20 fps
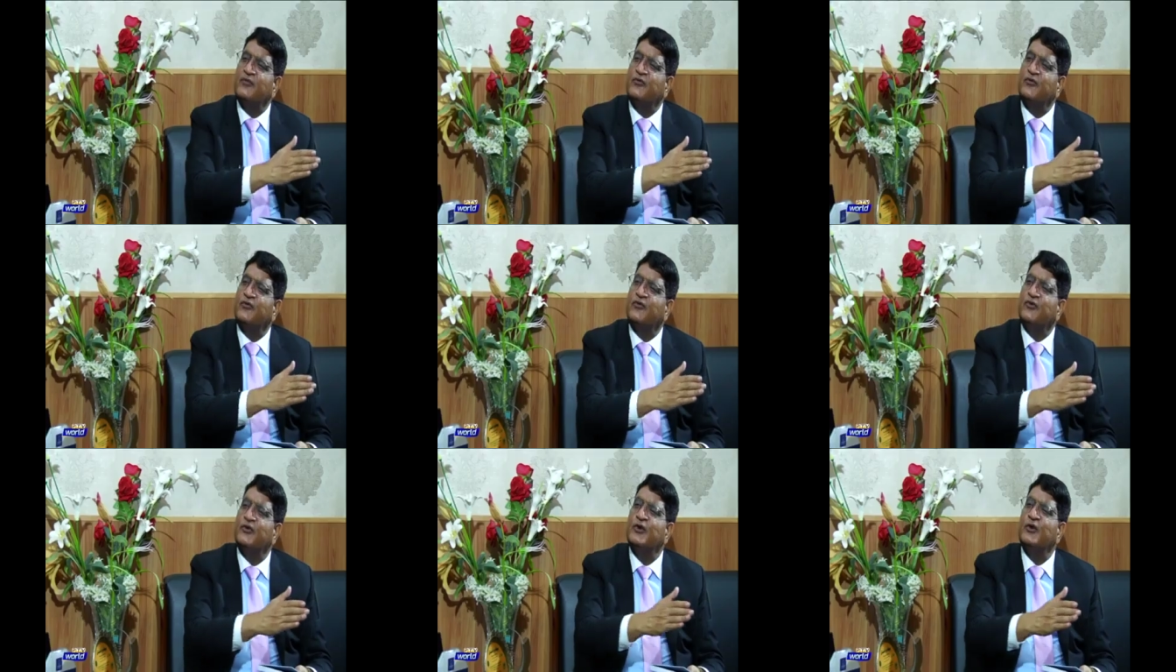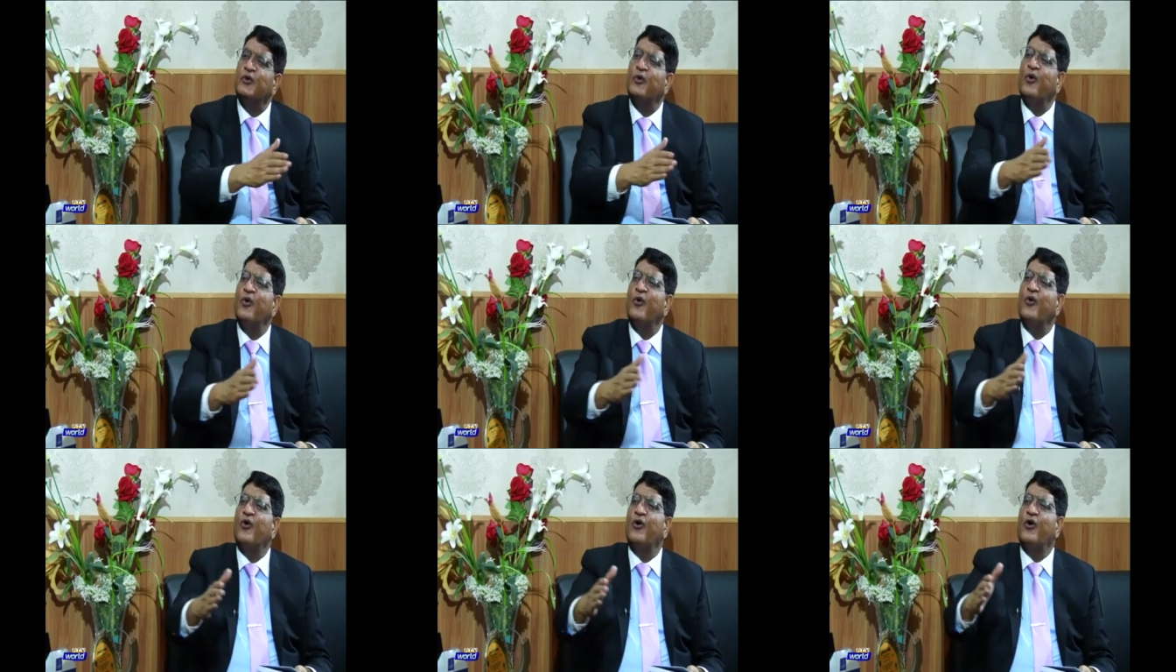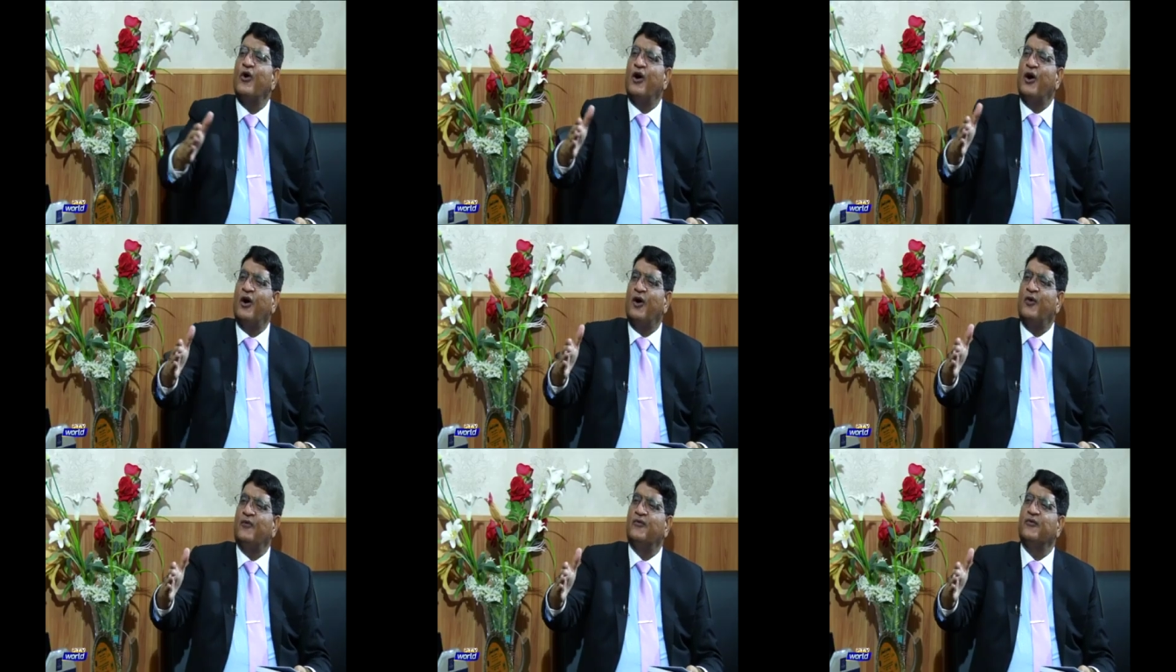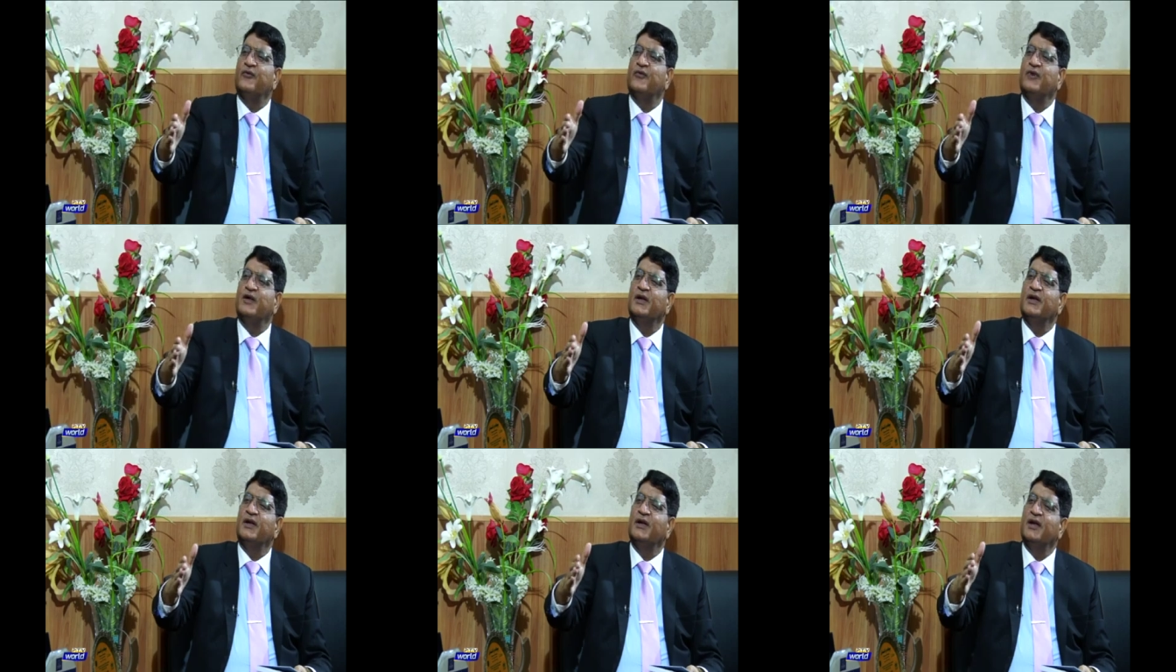flow of
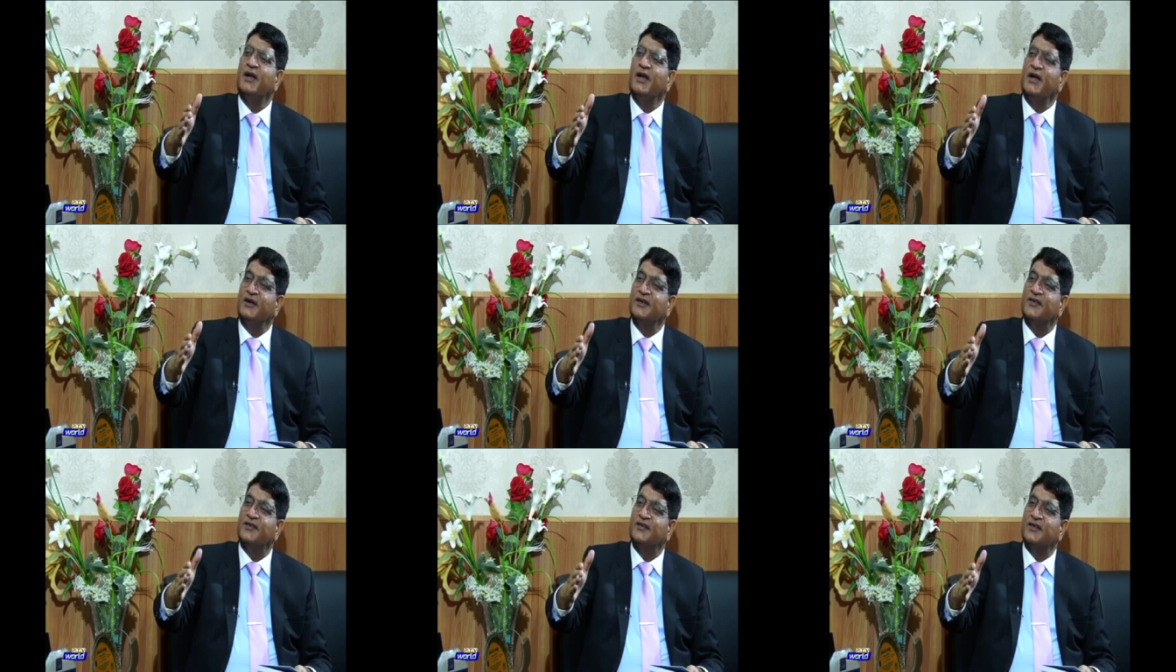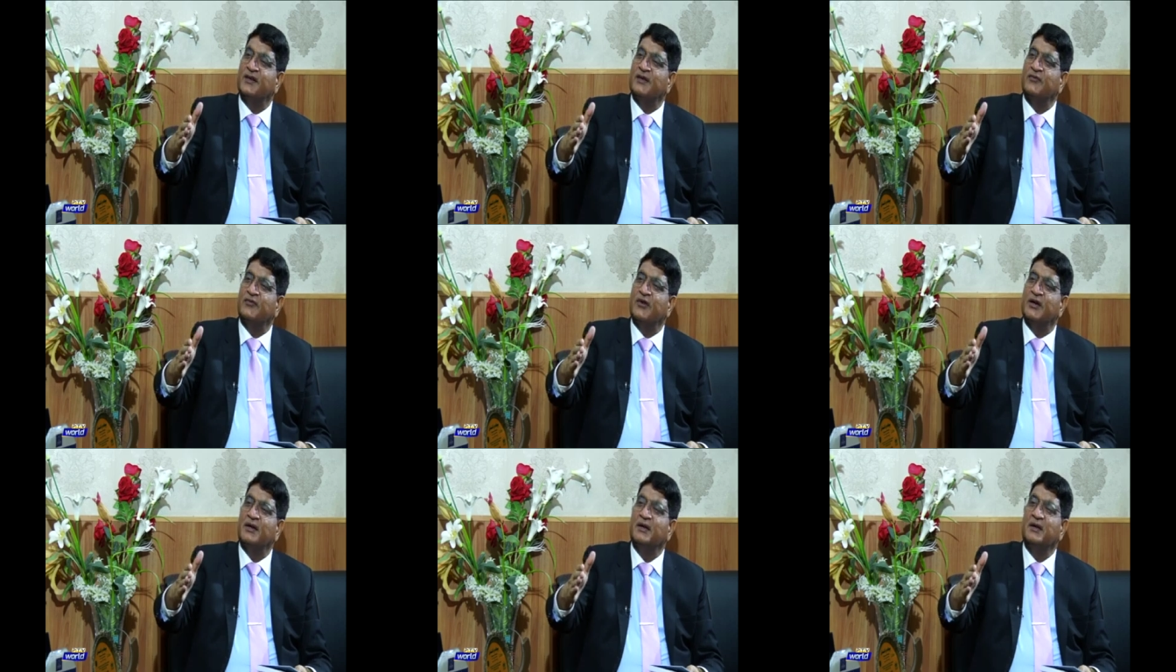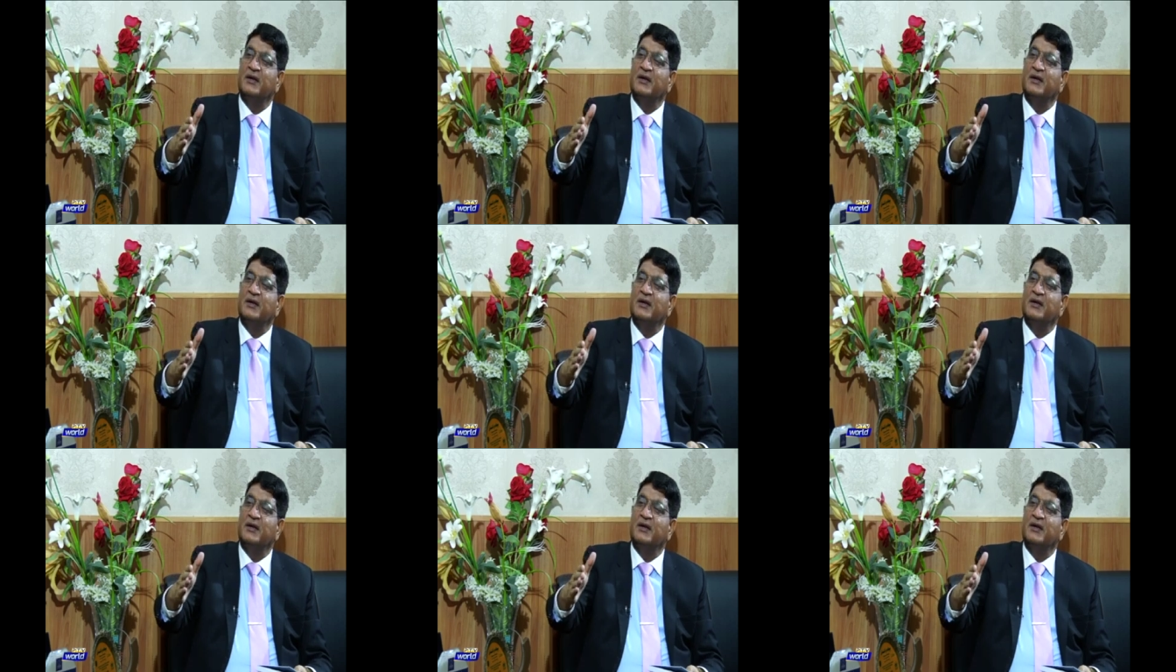Indus River.